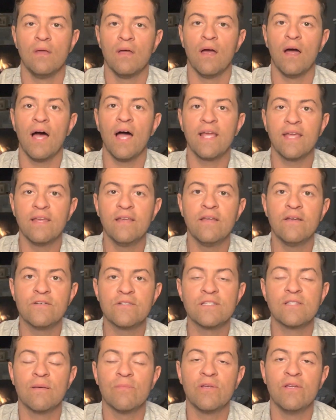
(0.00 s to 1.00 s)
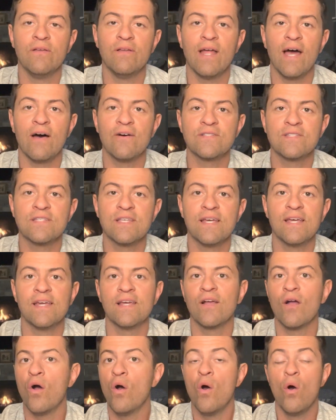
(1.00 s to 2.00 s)
I can hear some of you now
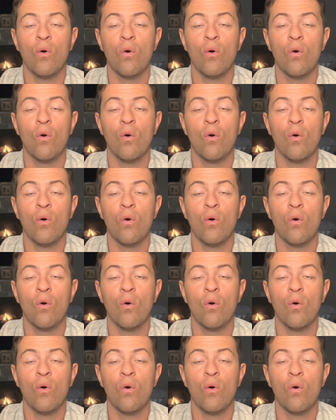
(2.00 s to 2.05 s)
saying,